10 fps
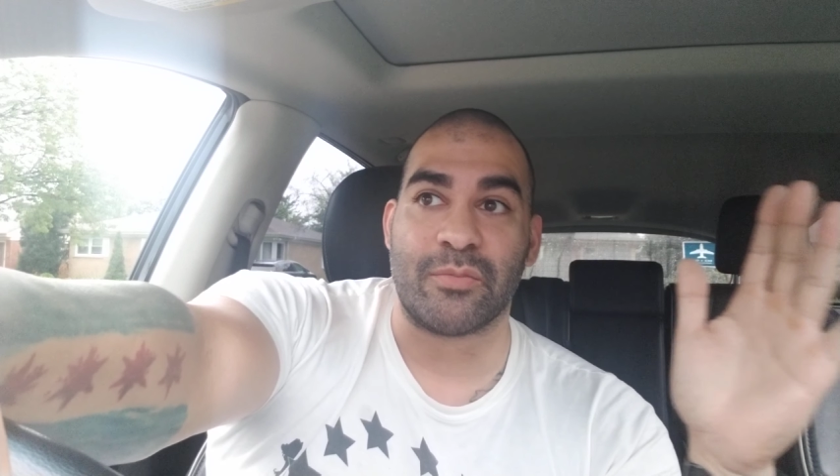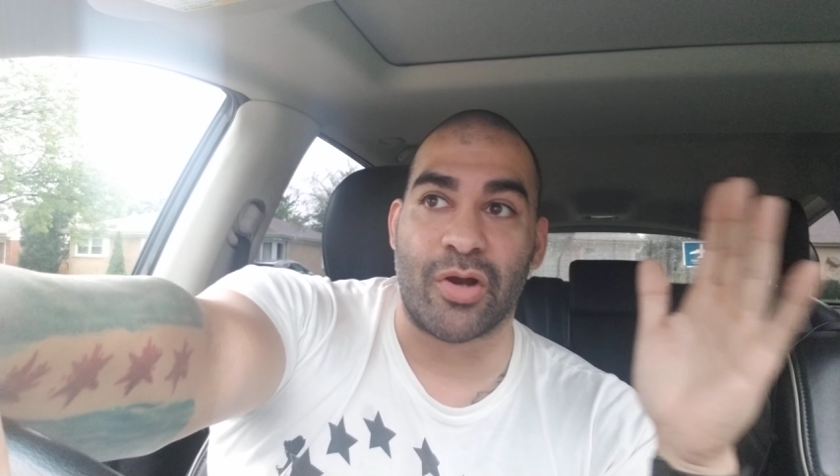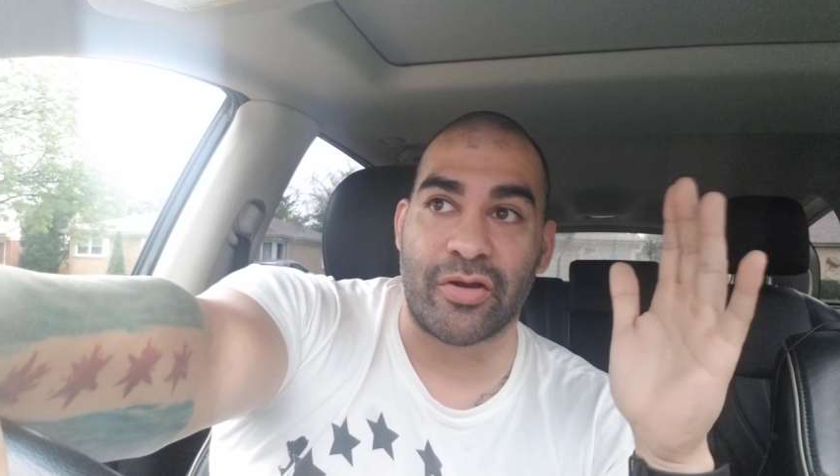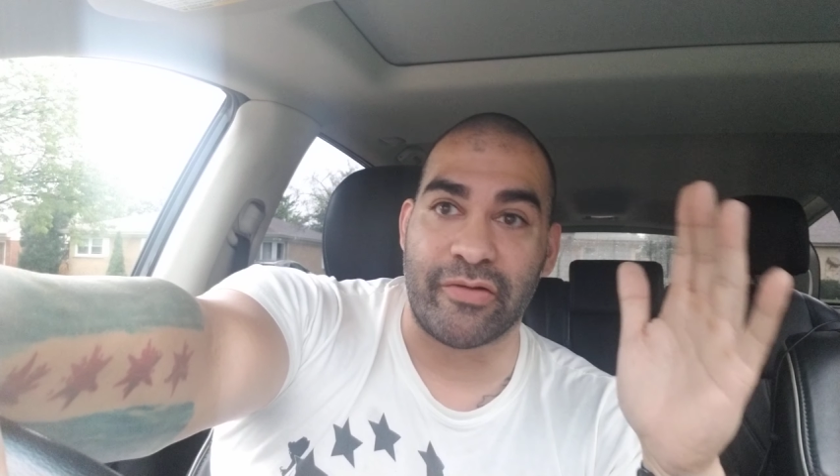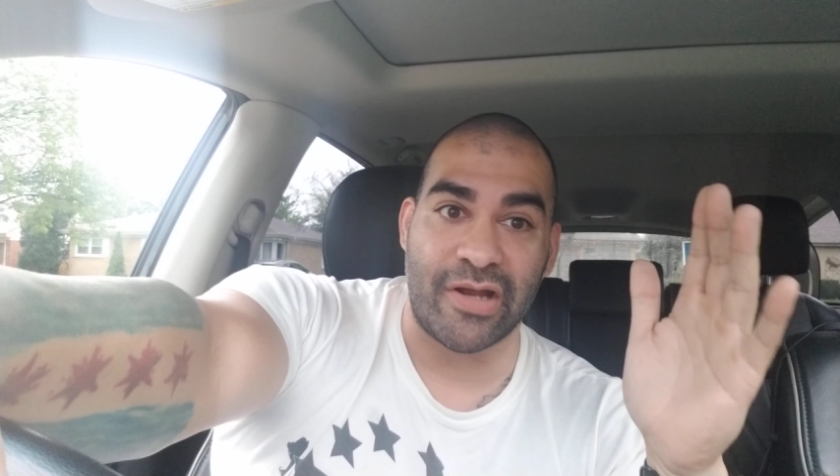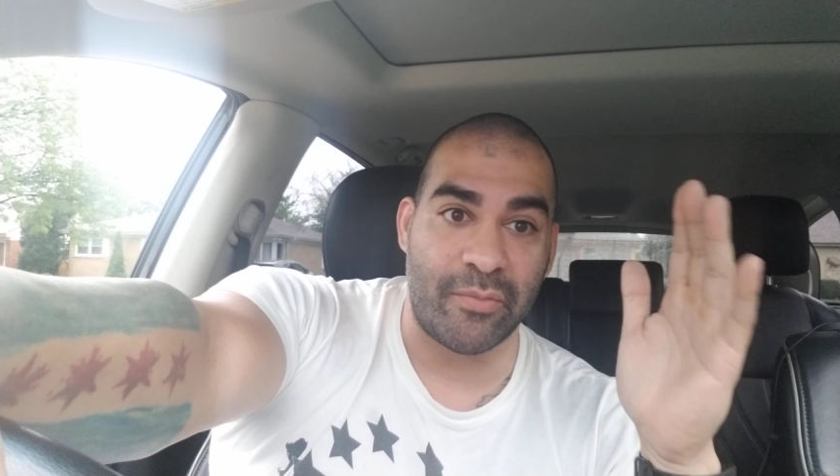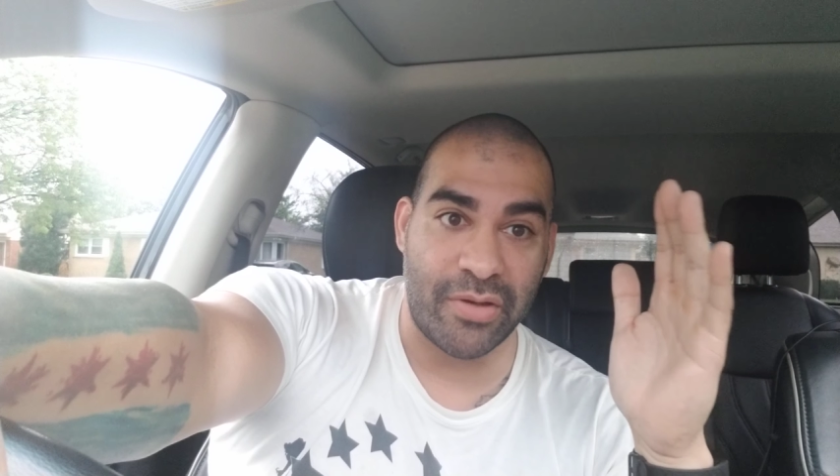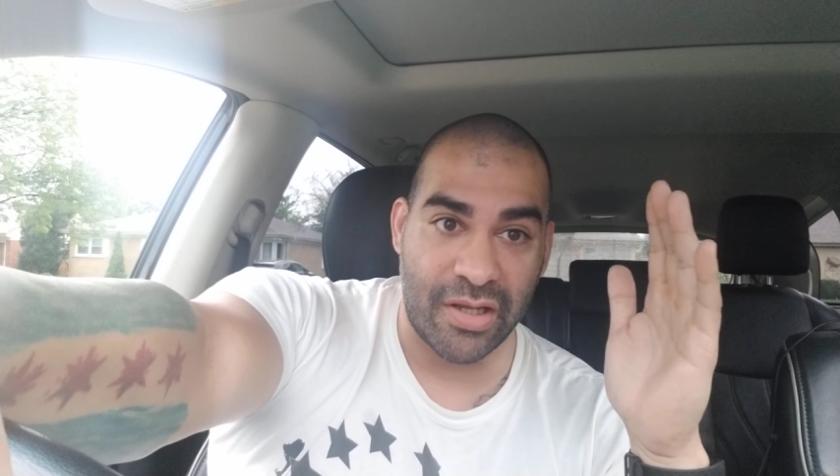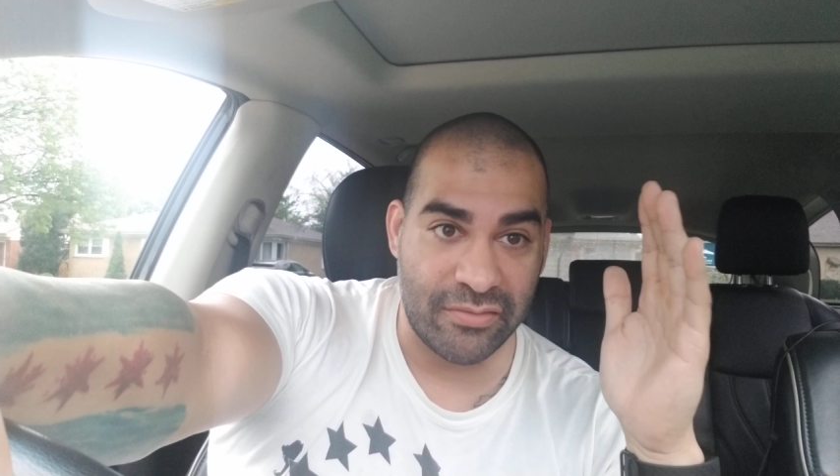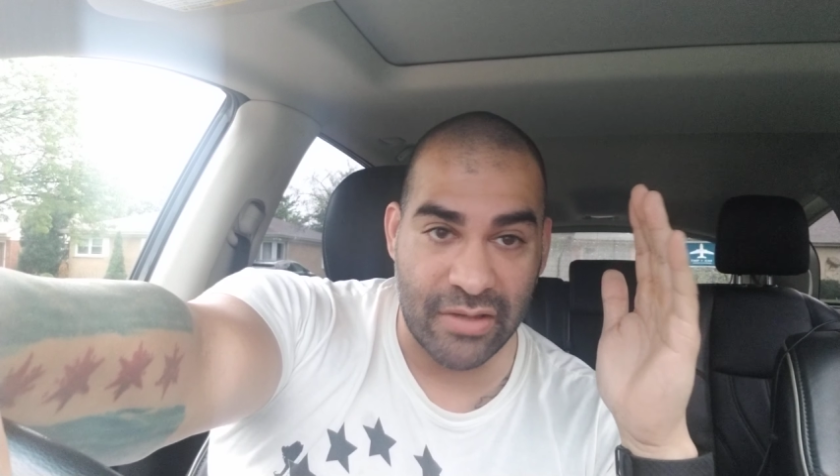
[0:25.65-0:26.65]
the market right now,
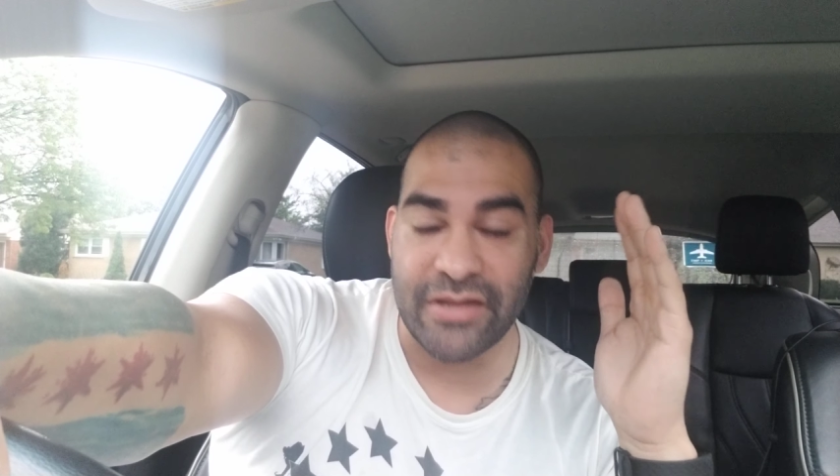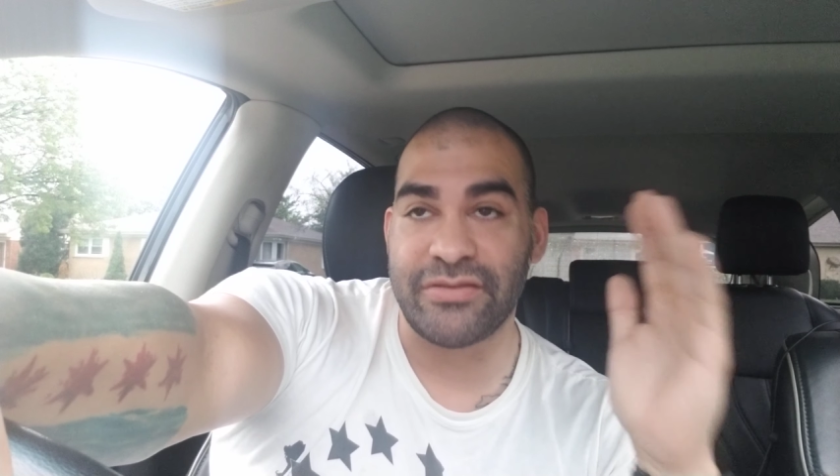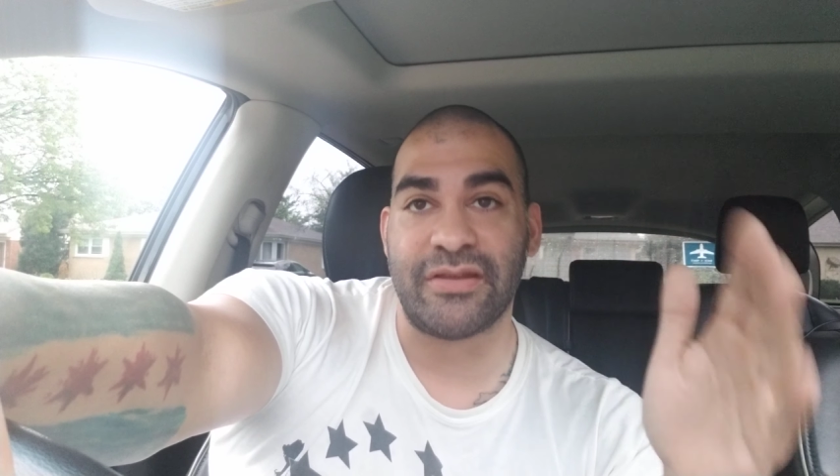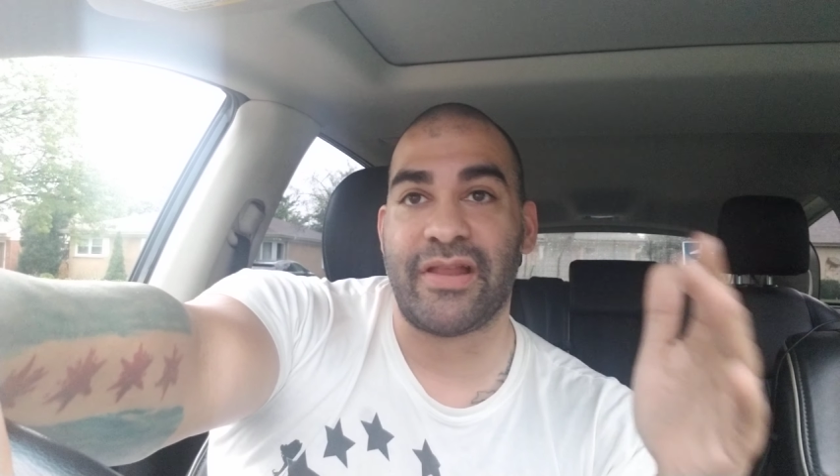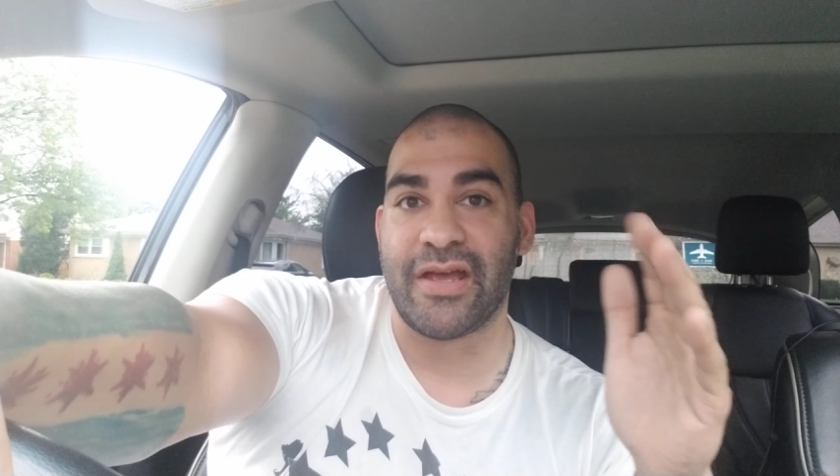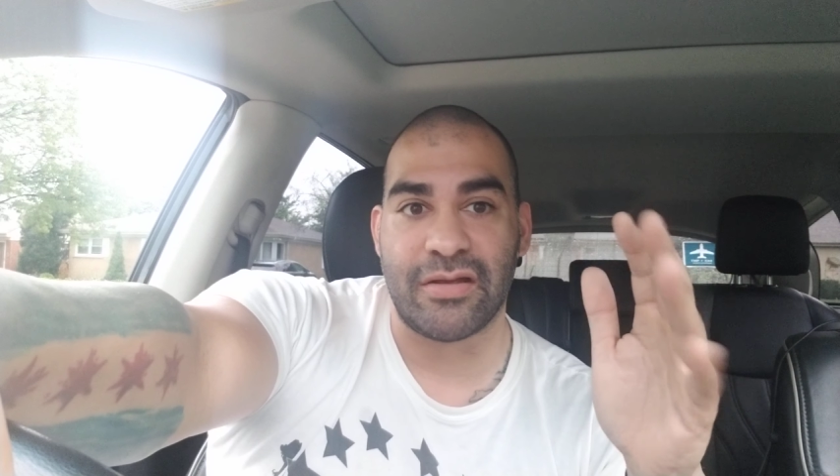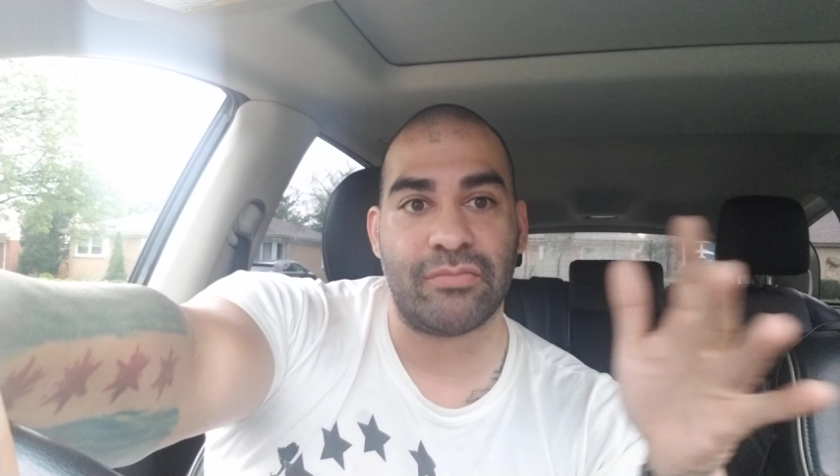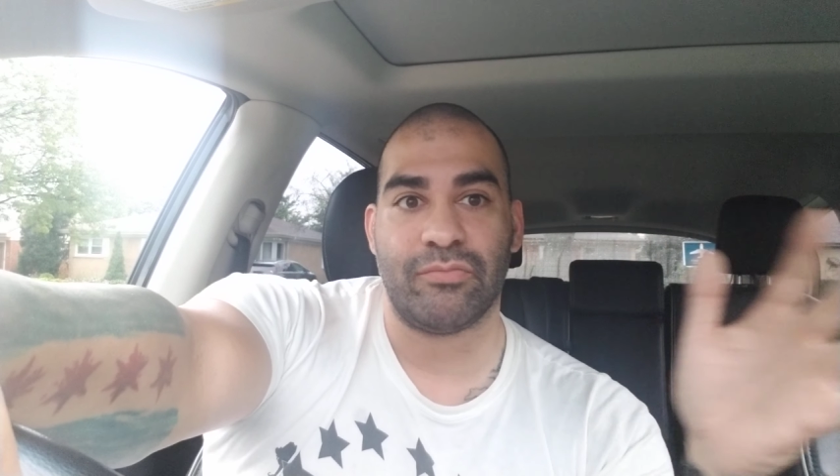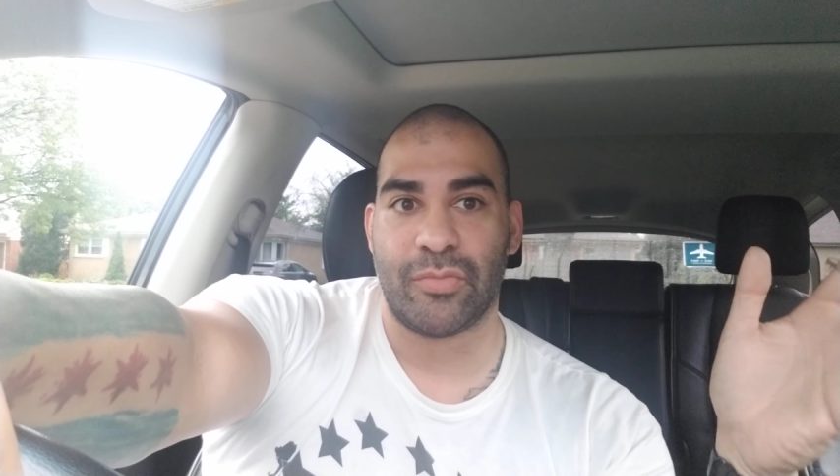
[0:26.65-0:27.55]
but I, I did like